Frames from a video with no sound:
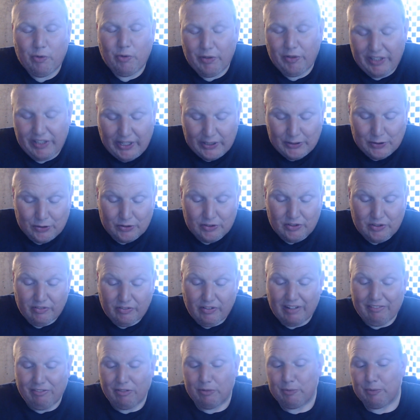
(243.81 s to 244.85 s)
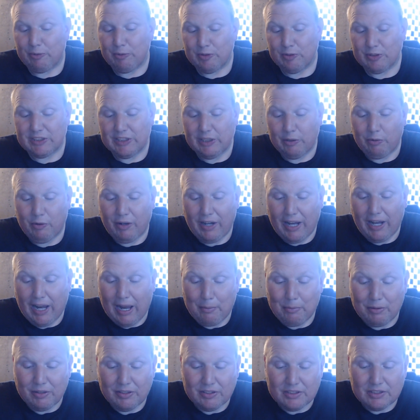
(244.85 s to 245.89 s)
the Cage of Survival, but we'll see what
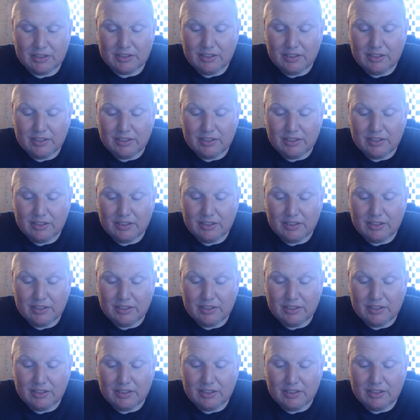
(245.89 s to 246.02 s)
happens.